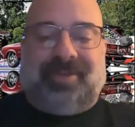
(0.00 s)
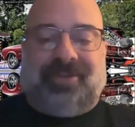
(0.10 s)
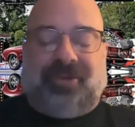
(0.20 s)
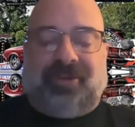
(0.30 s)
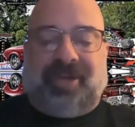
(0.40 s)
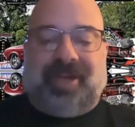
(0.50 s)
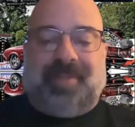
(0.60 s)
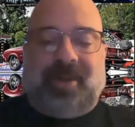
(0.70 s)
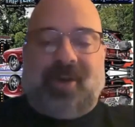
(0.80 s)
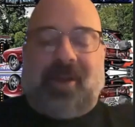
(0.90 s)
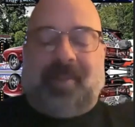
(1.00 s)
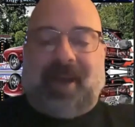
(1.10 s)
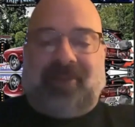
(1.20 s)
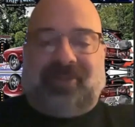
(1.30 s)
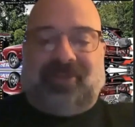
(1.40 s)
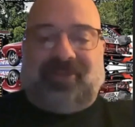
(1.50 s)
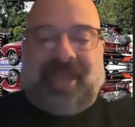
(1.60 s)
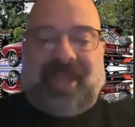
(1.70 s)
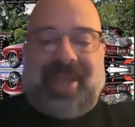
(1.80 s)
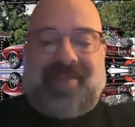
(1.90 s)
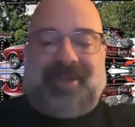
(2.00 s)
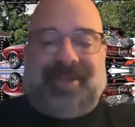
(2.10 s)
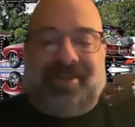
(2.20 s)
turned into be all about this game